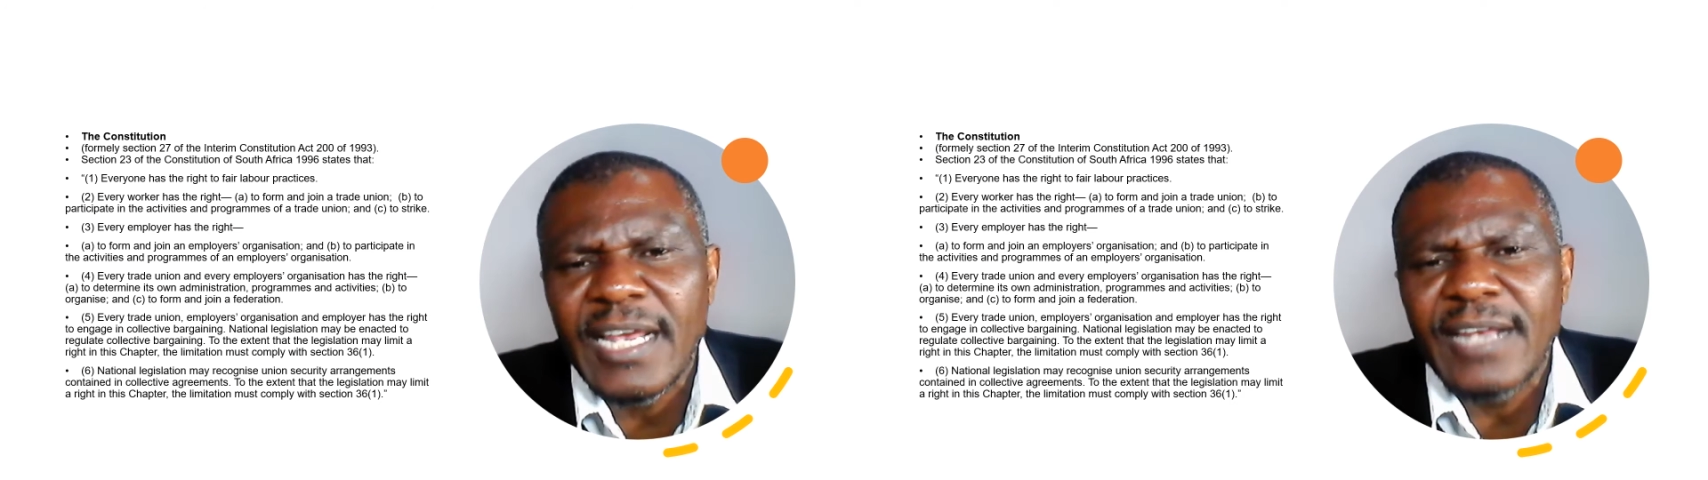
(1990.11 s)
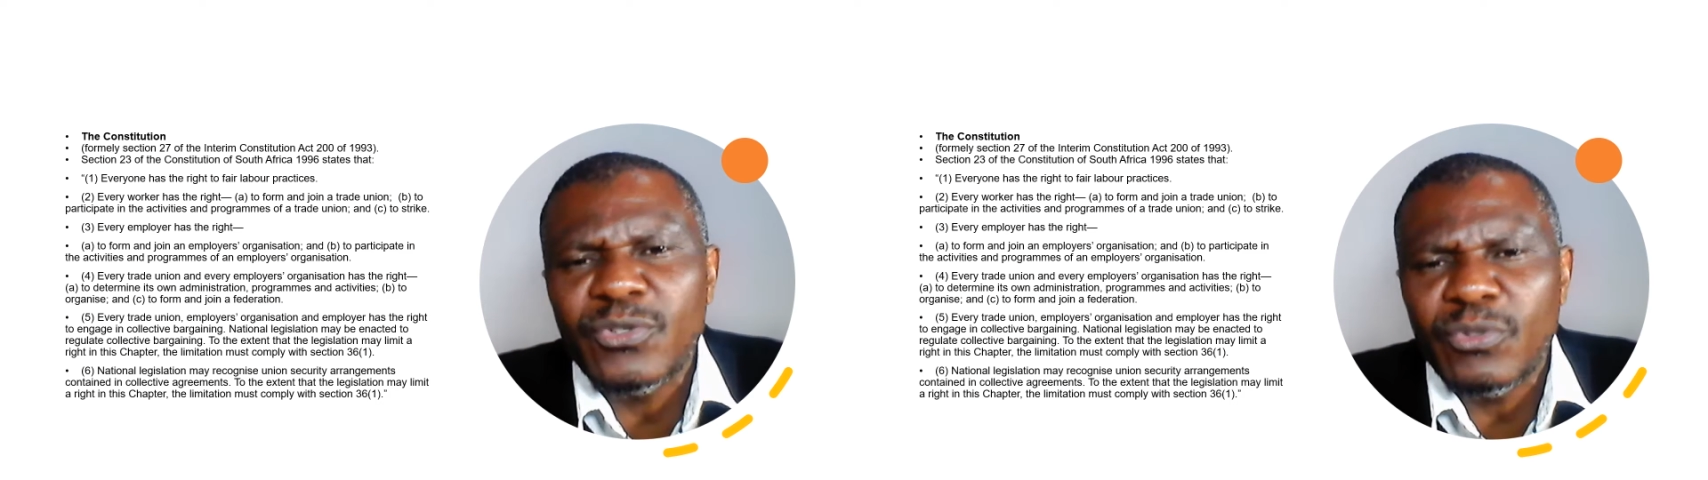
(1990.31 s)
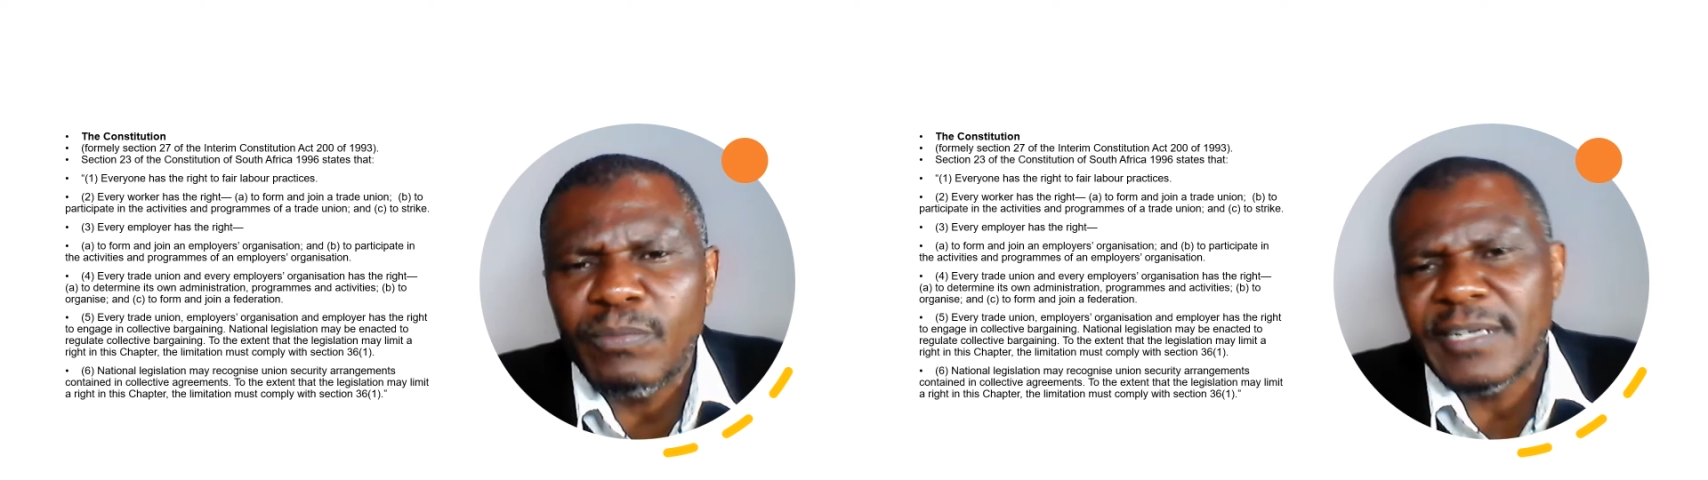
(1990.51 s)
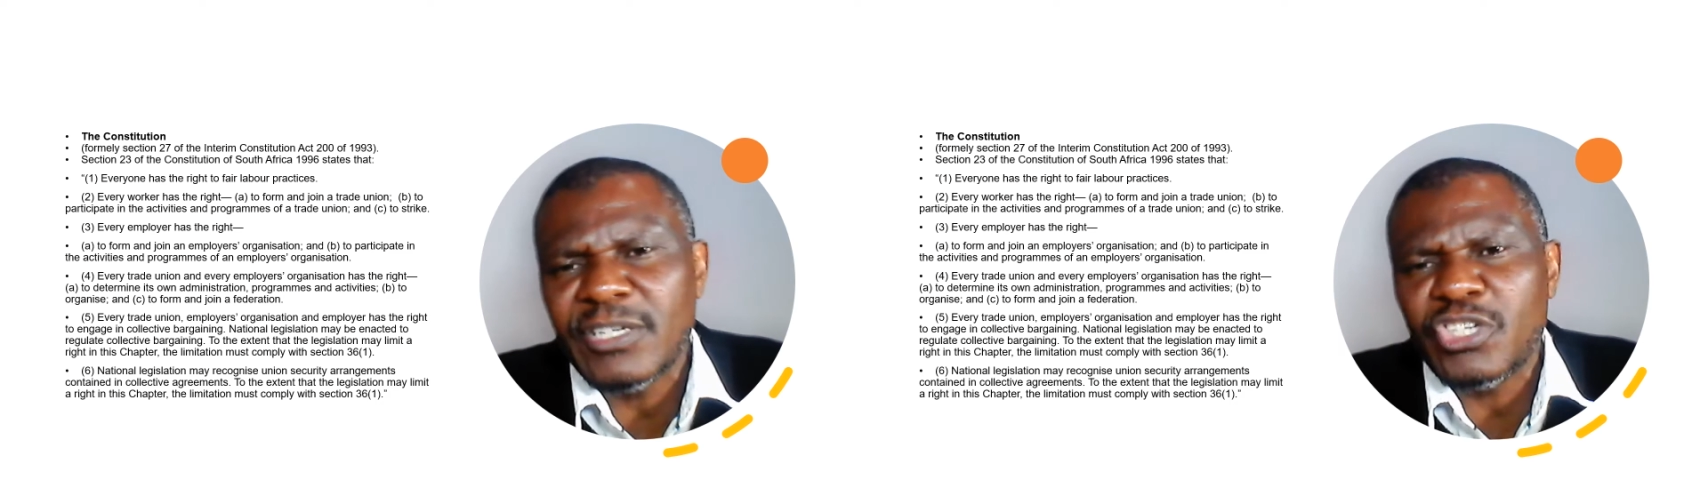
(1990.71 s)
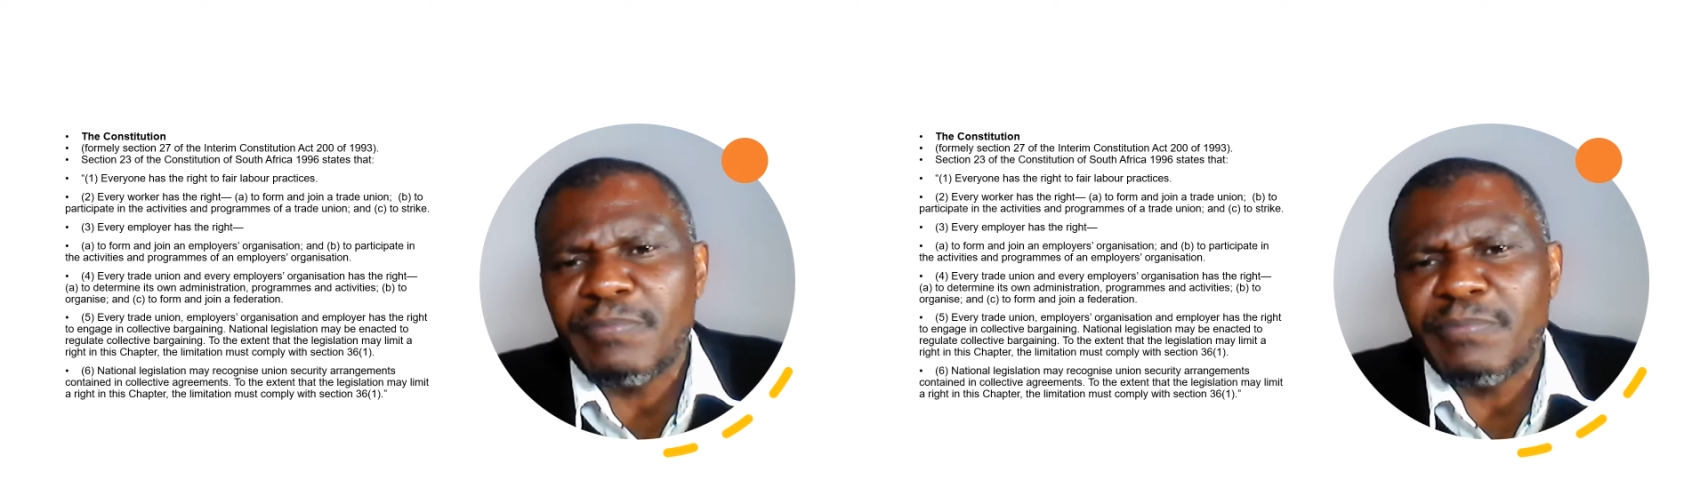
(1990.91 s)
and to
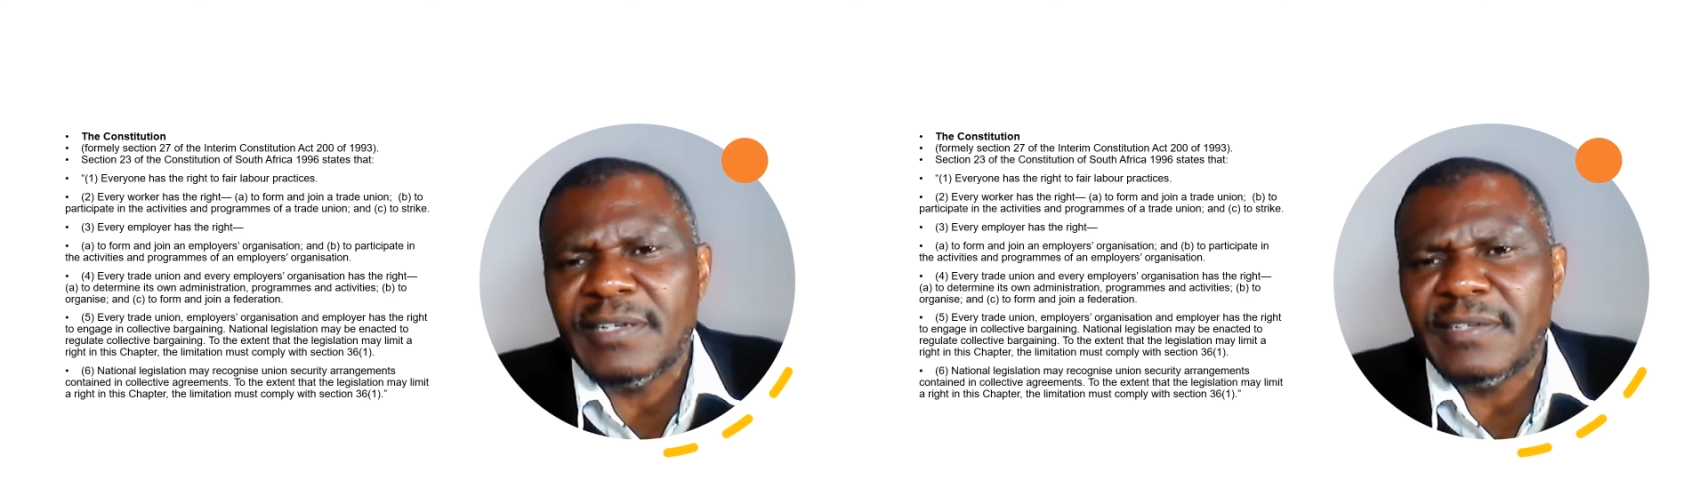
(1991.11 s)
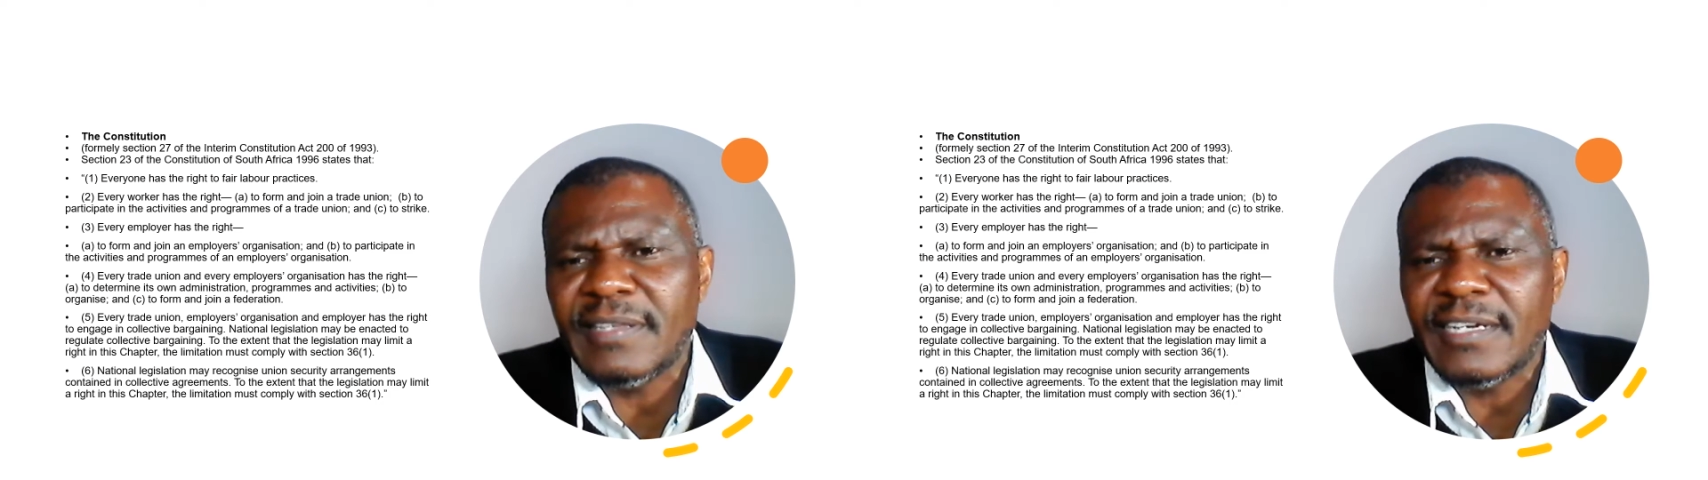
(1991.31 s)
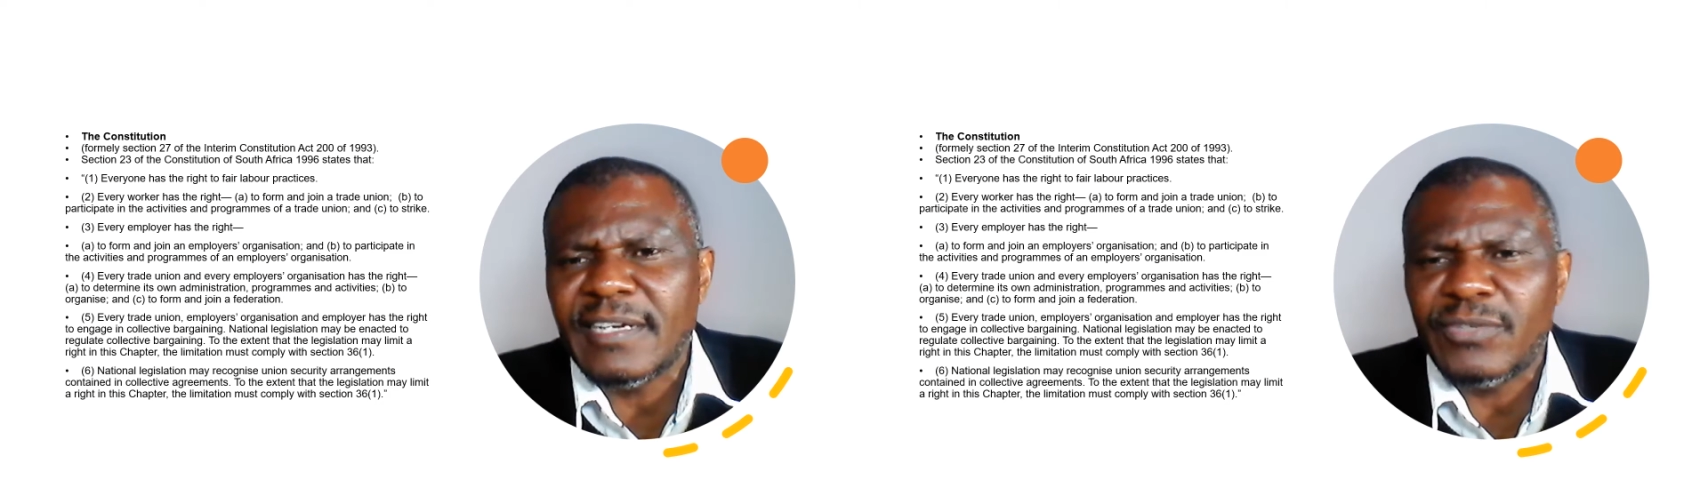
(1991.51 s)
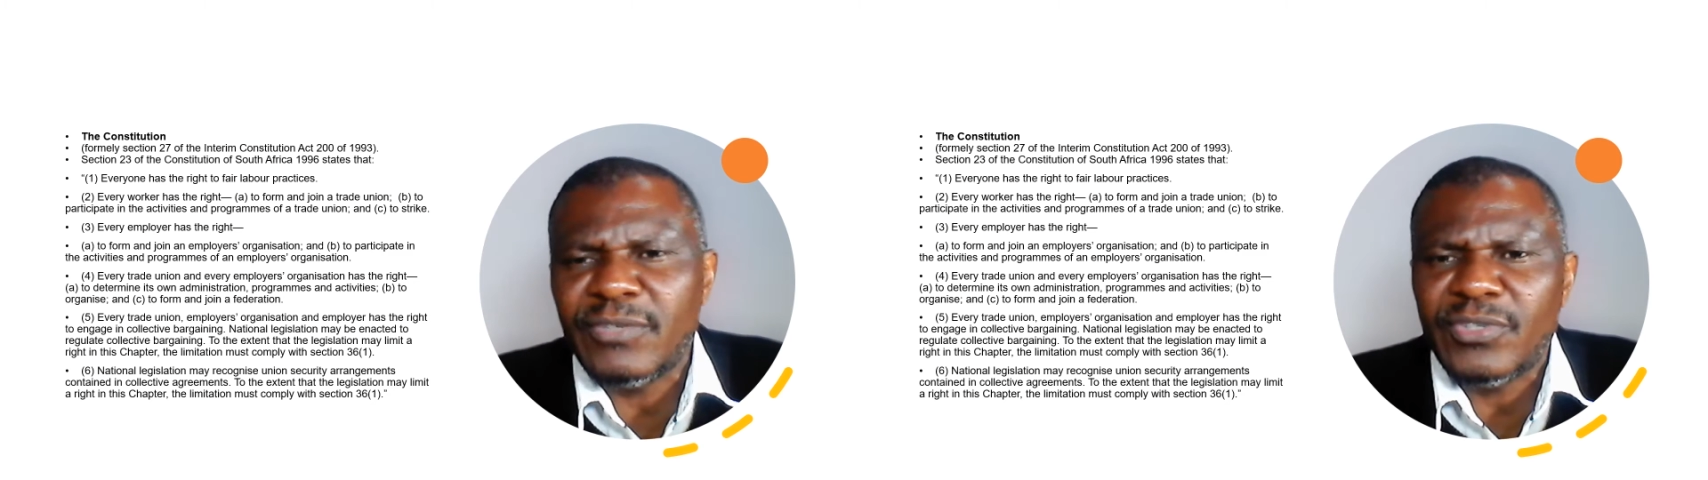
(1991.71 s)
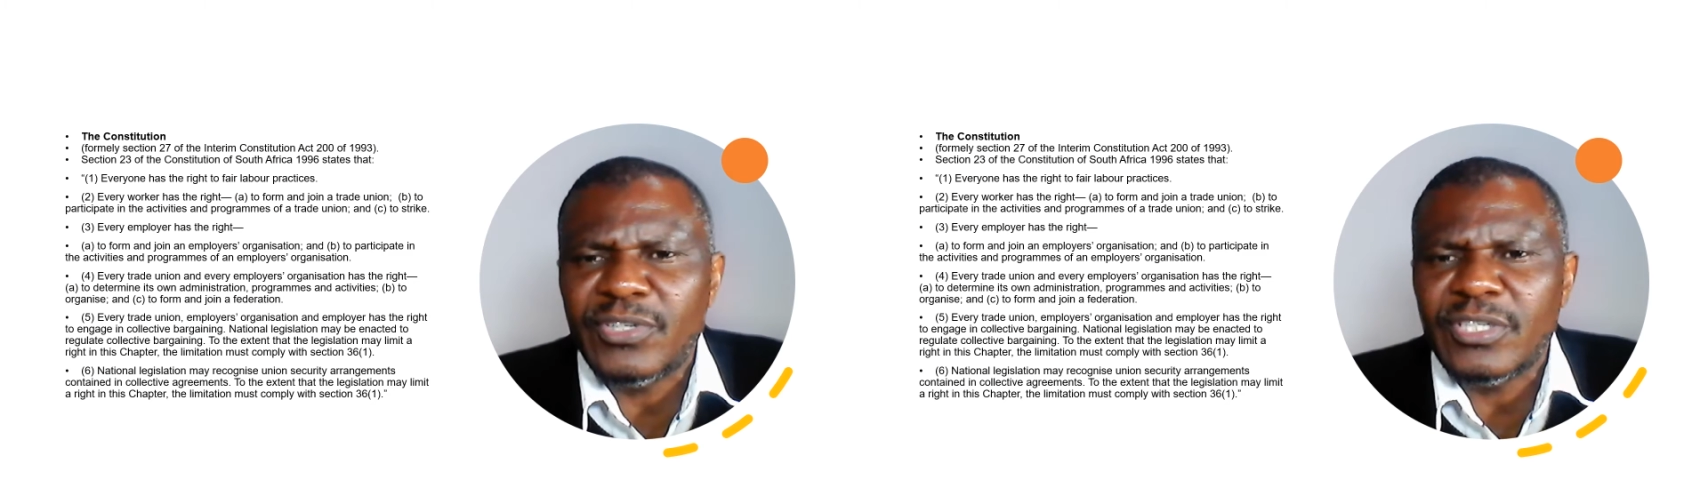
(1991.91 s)
participate in the
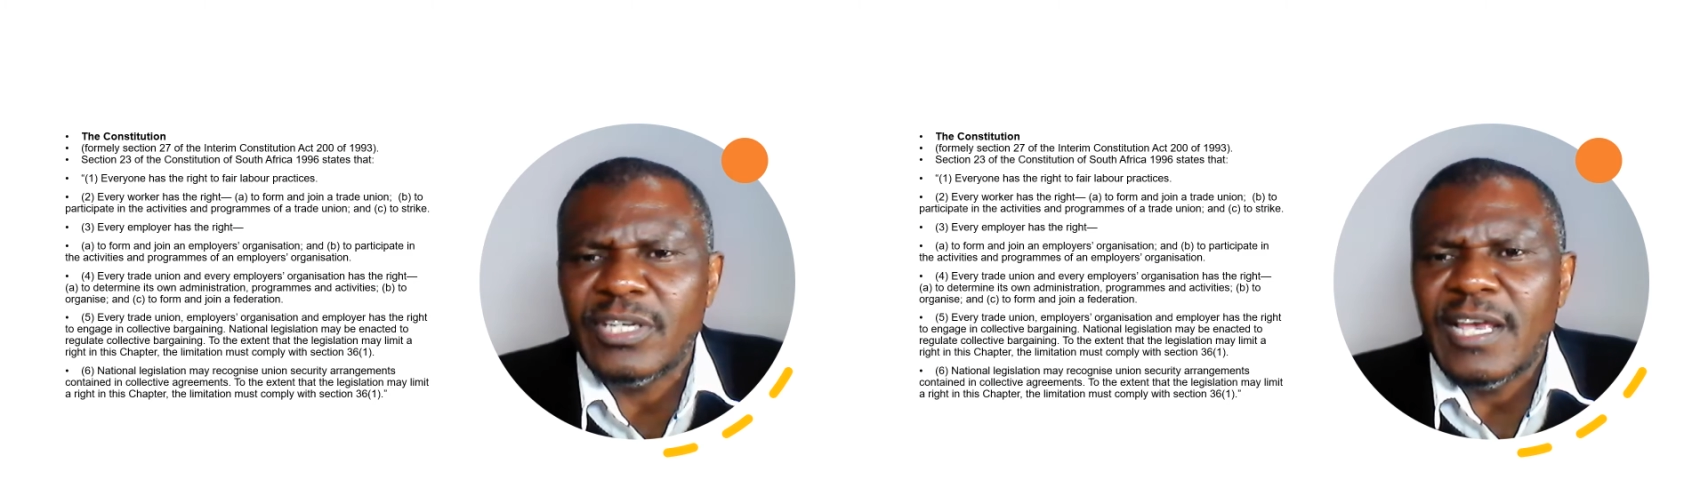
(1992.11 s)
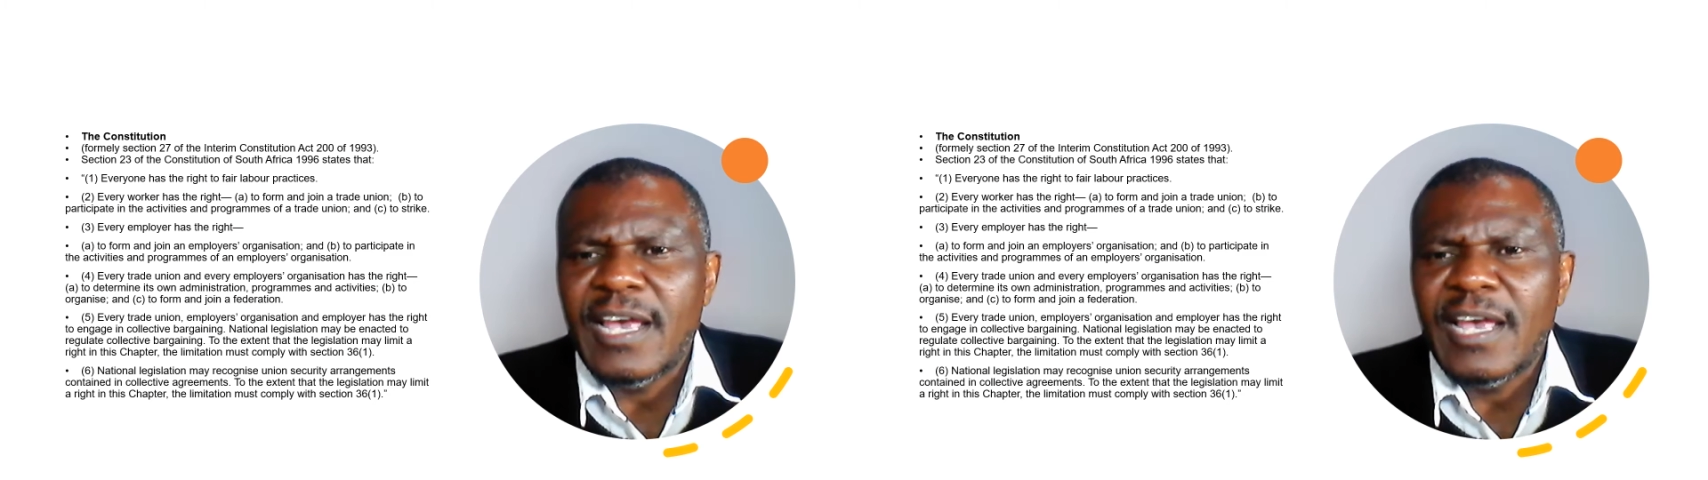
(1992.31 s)
activities